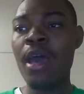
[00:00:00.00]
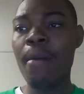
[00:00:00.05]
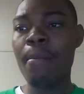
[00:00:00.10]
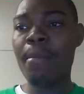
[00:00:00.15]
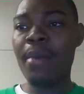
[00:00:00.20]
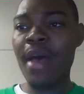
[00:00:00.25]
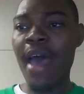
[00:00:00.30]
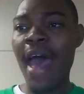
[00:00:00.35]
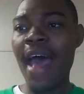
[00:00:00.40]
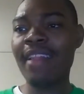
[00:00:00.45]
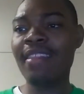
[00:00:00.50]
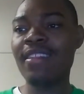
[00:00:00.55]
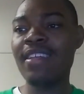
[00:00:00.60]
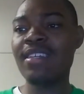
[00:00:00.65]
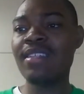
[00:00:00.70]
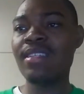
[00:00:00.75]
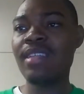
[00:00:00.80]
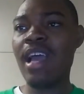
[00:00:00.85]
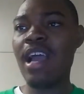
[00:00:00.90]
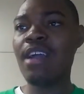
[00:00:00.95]
But at the
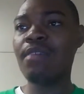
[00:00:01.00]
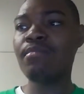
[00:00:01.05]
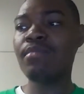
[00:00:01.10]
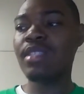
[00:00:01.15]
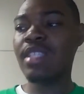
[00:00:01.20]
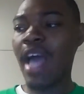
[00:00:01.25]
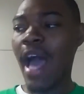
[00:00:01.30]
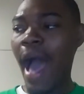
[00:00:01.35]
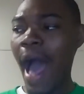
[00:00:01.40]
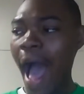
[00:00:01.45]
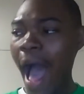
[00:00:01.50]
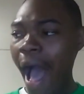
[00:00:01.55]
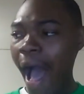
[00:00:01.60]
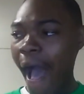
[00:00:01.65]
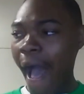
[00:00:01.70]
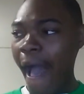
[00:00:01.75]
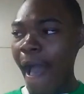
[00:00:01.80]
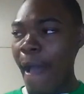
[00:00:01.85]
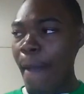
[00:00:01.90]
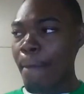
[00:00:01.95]
same
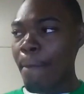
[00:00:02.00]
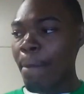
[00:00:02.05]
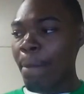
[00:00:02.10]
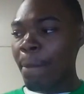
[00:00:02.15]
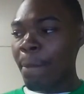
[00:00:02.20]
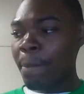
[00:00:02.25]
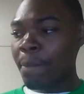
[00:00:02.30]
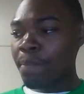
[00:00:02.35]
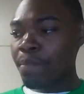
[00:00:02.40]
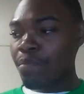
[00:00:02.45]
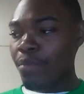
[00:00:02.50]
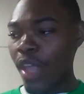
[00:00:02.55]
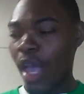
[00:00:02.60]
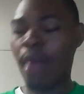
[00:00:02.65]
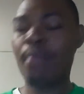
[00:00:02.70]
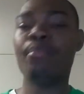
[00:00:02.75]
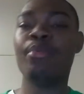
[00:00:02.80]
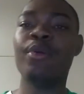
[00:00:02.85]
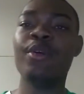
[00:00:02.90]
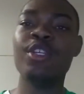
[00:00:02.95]
time,
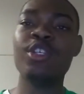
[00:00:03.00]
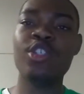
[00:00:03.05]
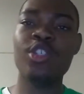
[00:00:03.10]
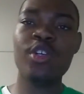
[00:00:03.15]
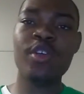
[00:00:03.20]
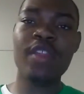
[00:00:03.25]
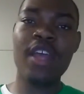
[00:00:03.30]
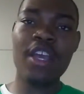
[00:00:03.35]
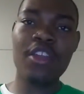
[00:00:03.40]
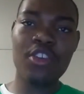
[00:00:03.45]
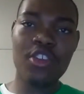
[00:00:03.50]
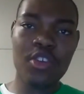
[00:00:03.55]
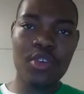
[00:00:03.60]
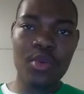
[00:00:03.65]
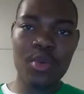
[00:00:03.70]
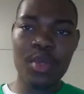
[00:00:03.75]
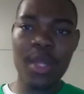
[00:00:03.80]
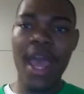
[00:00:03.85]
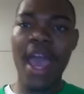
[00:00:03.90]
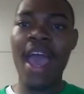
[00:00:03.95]
I'm pretty sure they
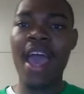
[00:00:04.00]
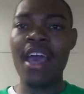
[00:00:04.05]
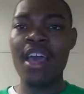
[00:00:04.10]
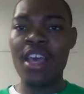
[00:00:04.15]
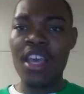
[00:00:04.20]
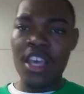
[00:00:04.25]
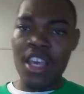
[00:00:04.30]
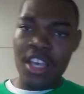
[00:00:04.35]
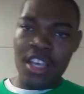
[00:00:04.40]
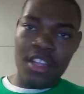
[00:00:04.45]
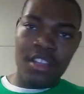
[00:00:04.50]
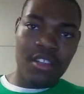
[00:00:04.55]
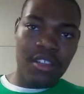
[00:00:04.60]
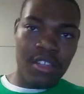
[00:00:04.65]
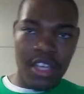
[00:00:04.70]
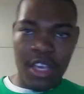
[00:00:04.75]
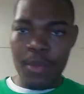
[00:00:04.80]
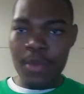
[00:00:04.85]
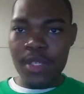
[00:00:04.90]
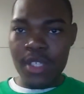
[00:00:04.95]
knew that
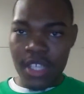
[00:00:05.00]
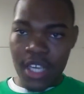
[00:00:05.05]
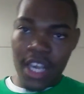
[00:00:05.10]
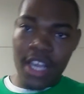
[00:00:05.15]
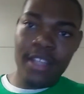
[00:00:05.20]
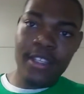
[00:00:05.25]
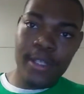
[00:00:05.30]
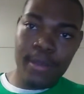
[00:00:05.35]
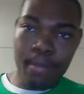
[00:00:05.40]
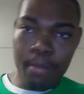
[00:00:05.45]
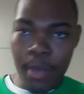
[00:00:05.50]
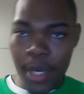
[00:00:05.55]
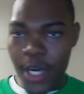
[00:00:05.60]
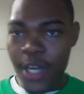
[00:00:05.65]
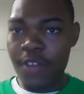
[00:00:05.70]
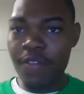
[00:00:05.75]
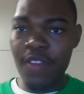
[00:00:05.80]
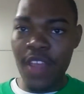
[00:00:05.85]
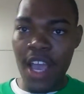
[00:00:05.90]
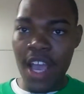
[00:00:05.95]
it was the kid's
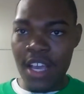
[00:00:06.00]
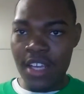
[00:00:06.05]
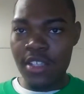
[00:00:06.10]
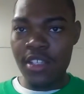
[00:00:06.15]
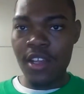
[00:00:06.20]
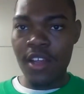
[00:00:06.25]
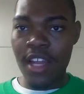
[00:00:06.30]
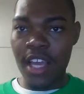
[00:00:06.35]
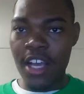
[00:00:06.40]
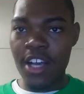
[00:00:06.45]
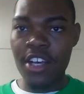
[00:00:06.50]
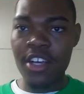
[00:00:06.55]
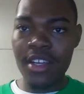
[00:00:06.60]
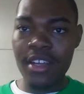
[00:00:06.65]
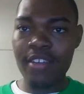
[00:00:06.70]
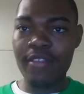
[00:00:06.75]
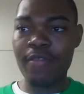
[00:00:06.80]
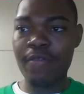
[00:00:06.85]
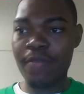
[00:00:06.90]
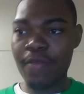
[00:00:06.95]
birthday, so they could have,